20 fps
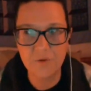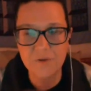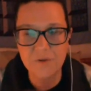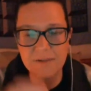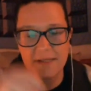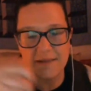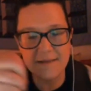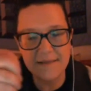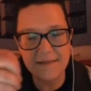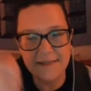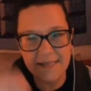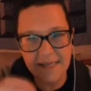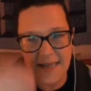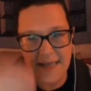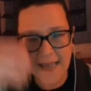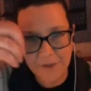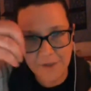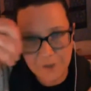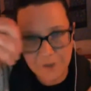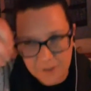you can
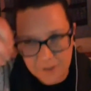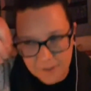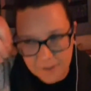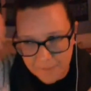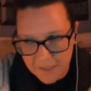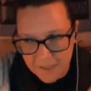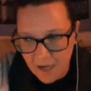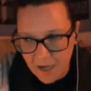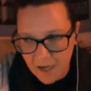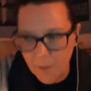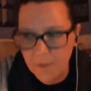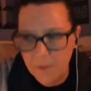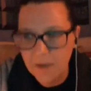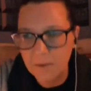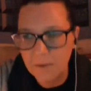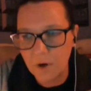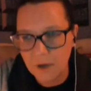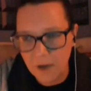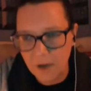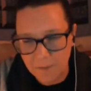see actually
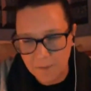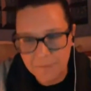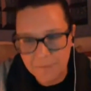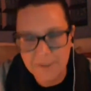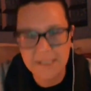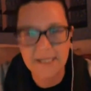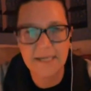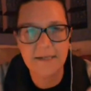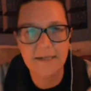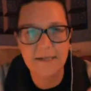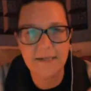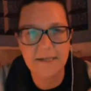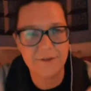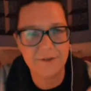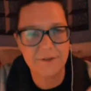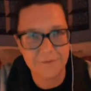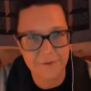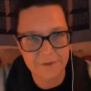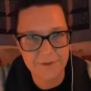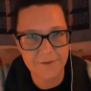becoming more complicated and
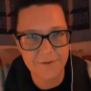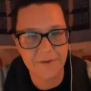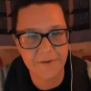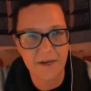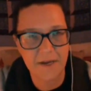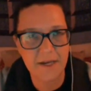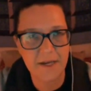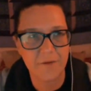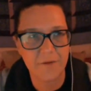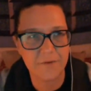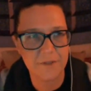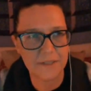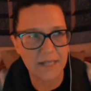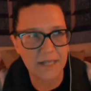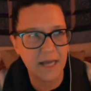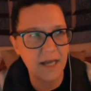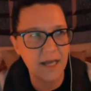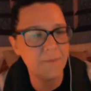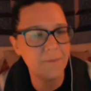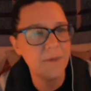diversifying over
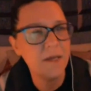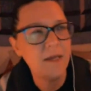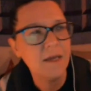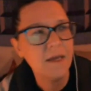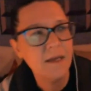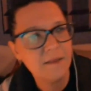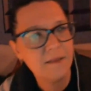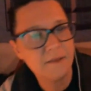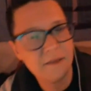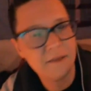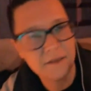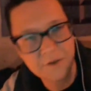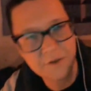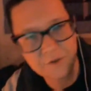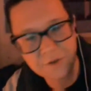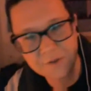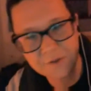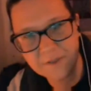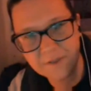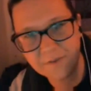time, the
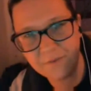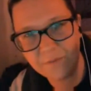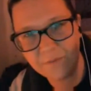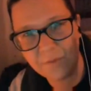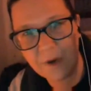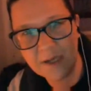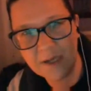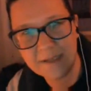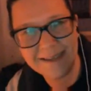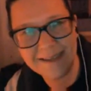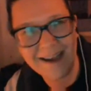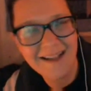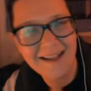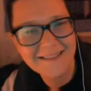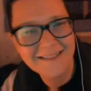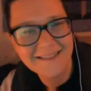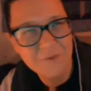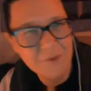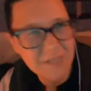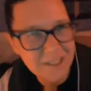notions of what
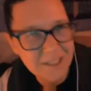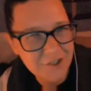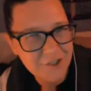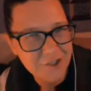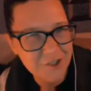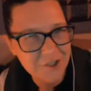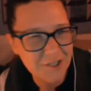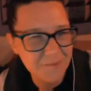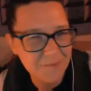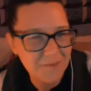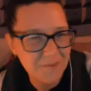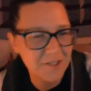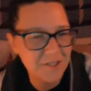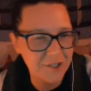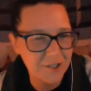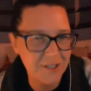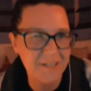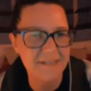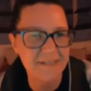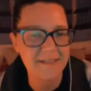God's relationship to
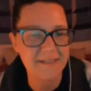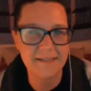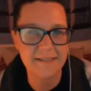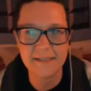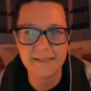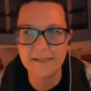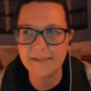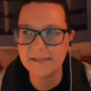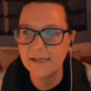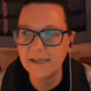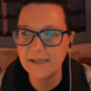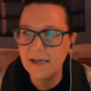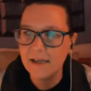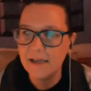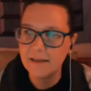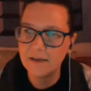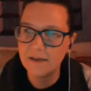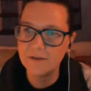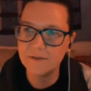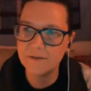Jesus is.
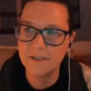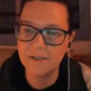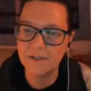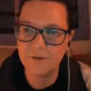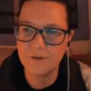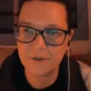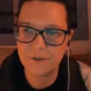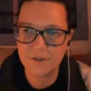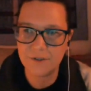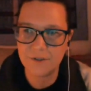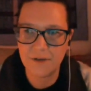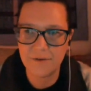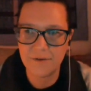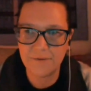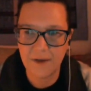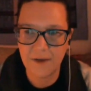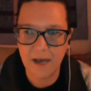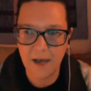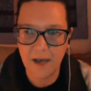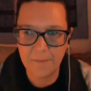There's the notion
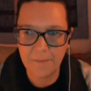of